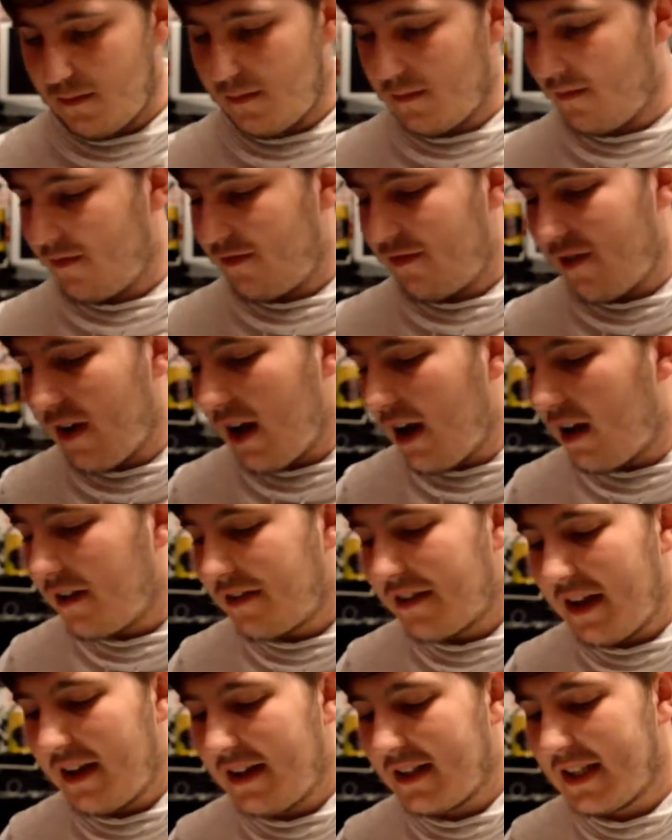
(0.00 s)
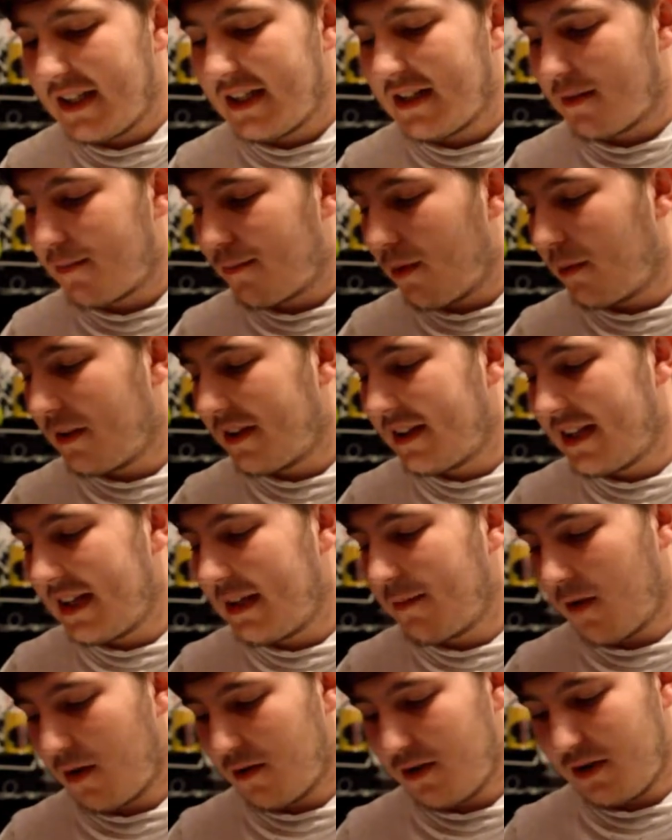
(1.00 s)
these are probably
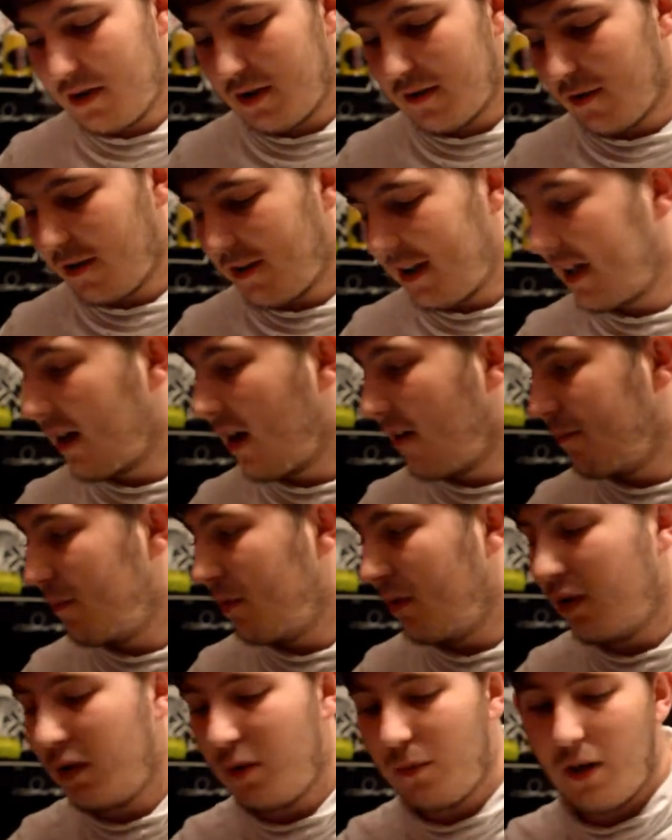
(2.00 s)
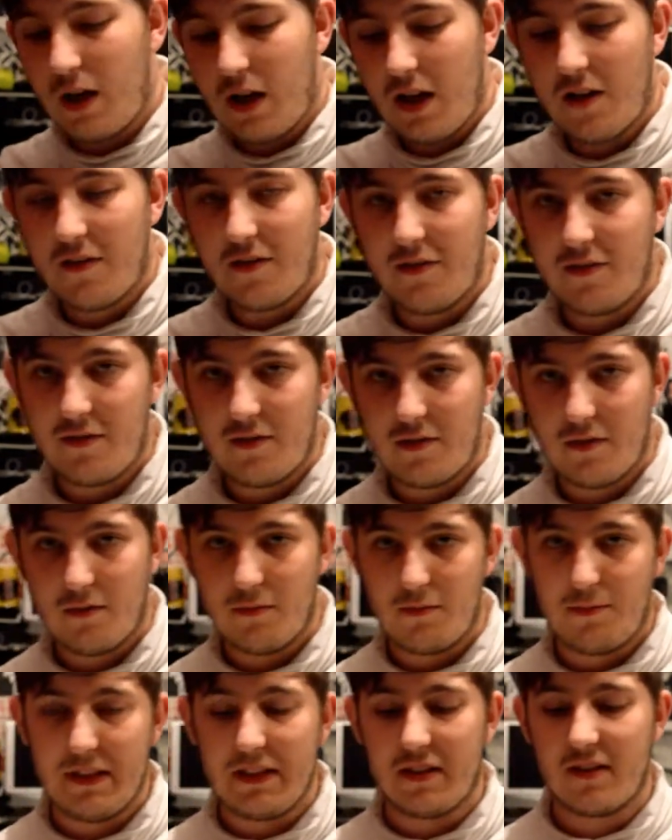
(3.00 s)
the most useful thing I've bought while I've
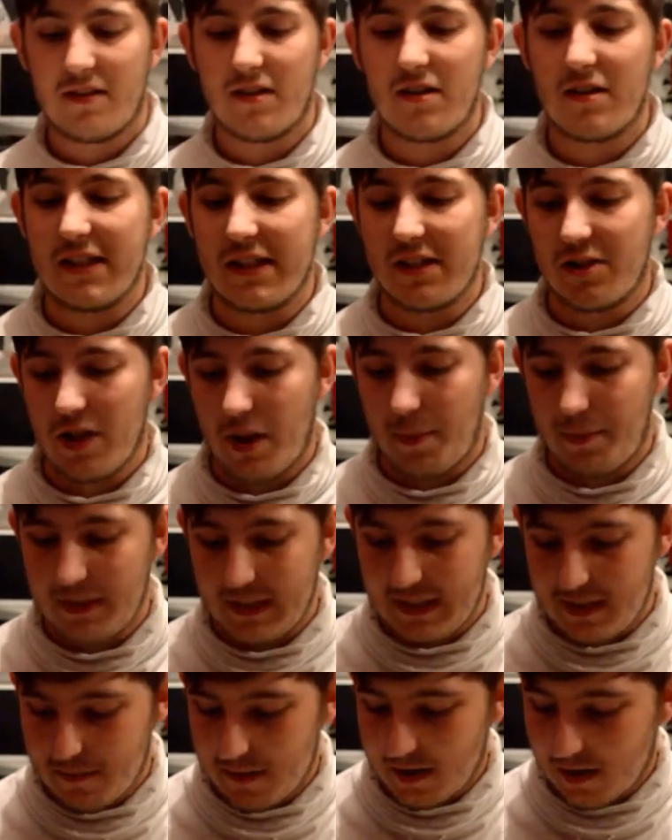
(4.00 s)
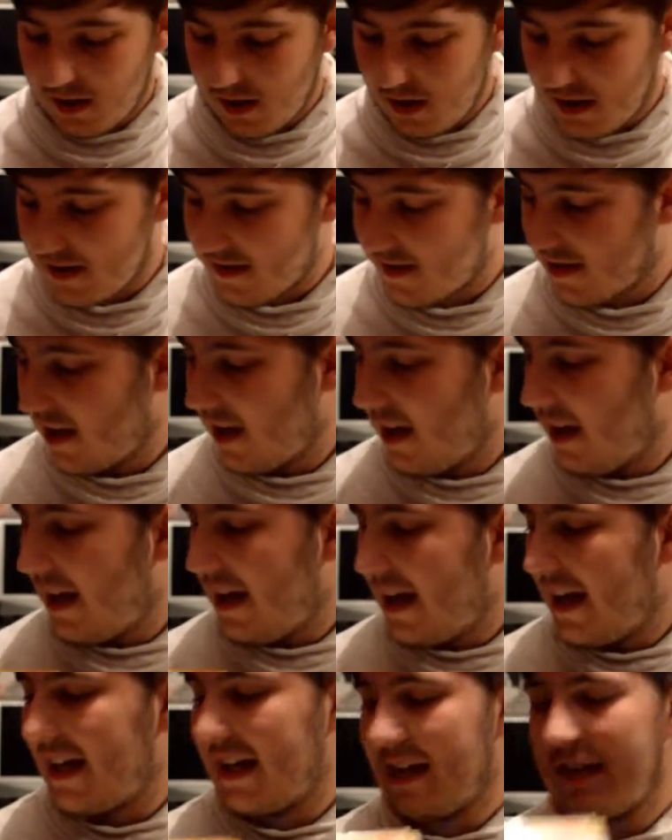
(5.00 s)
been studying Japanese, because
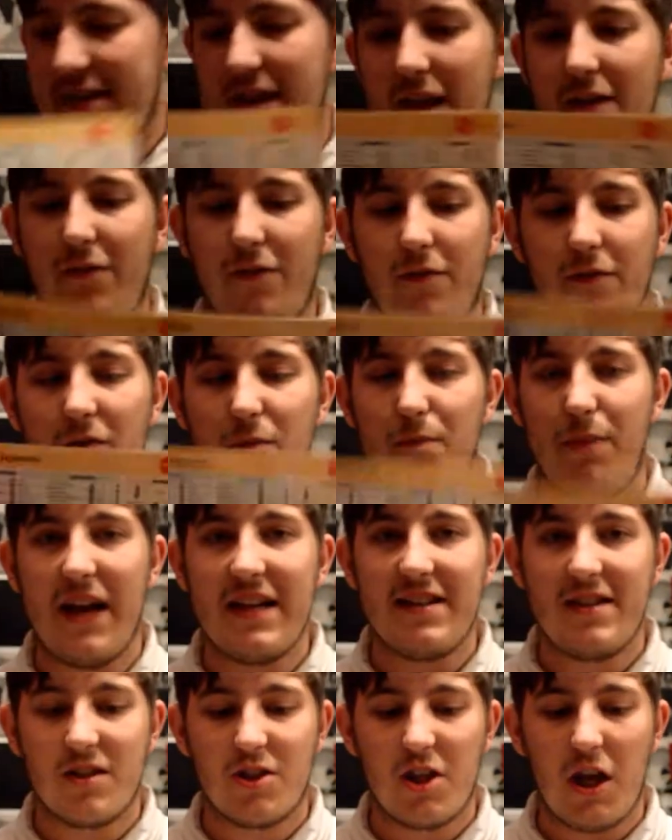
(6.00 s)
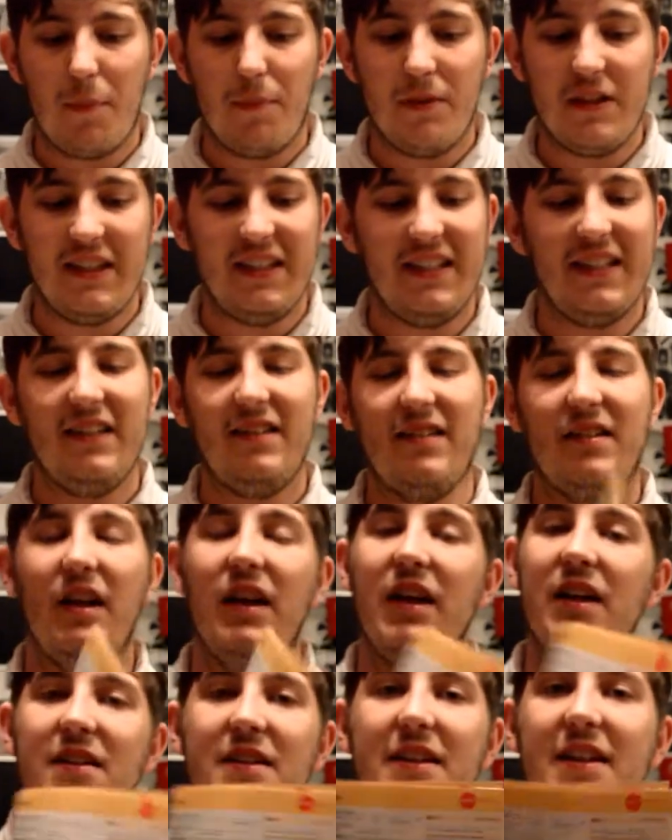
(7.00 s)
it has everything from basic Japanese
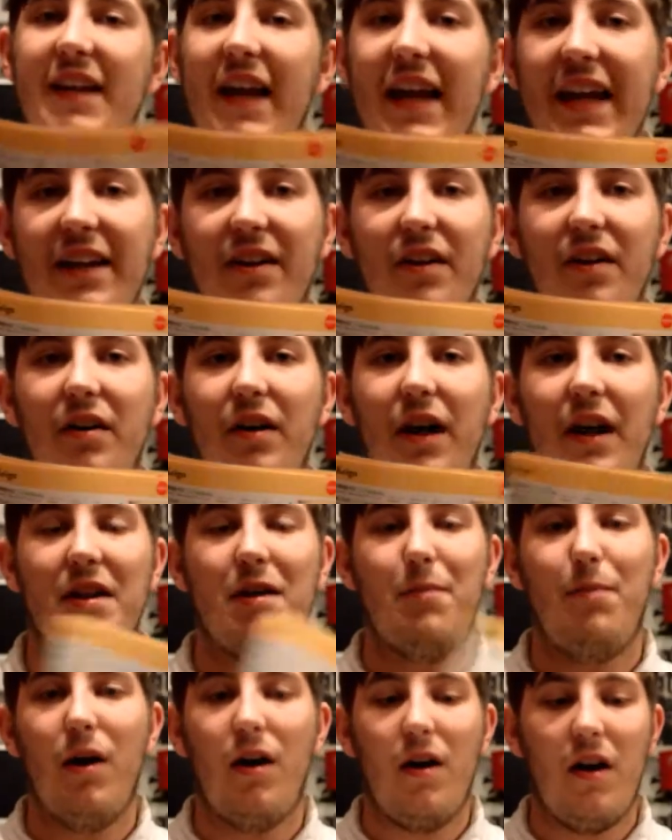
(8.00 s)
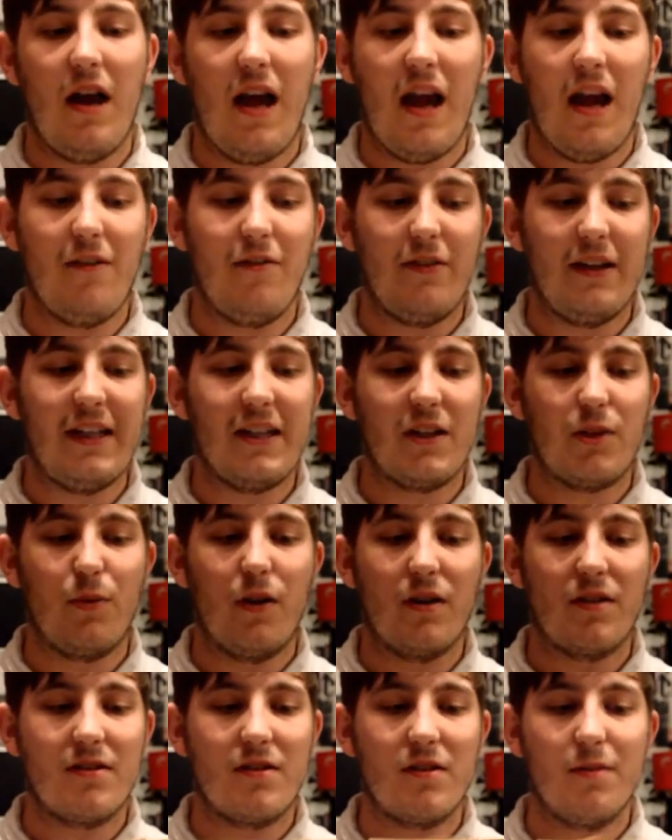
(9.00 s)
to Keigo, and each
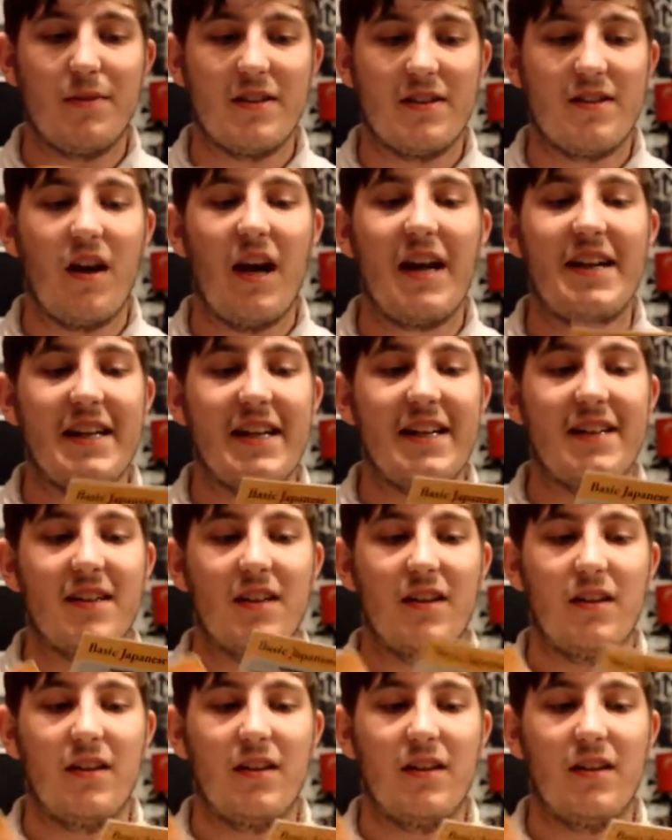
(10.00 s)
one's double-sided.